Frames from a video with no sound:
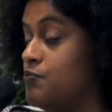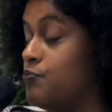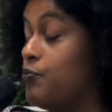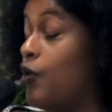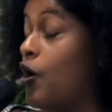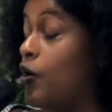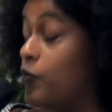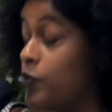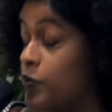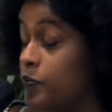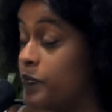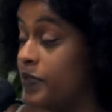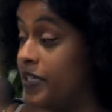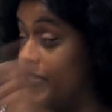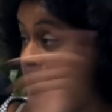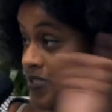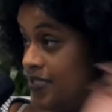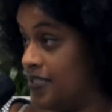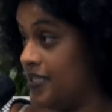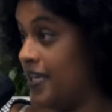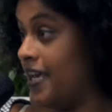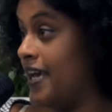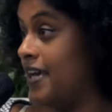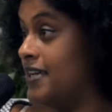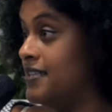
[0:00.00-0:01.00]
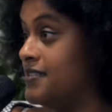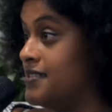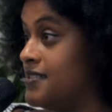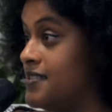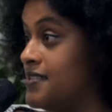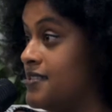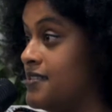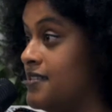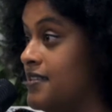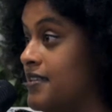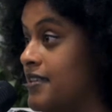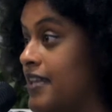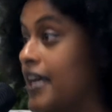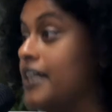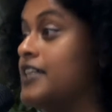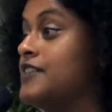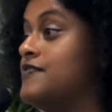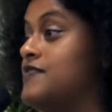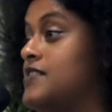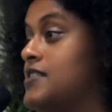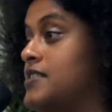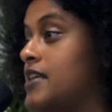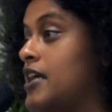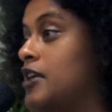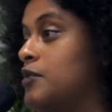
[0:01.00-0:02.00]
probably indicates lack of
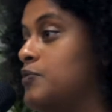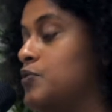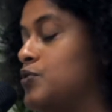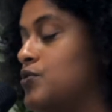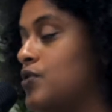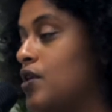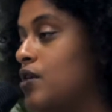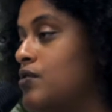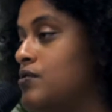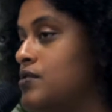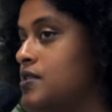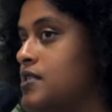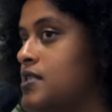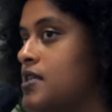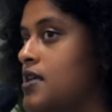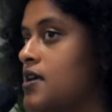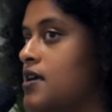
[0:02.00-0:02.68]
sustainable goals.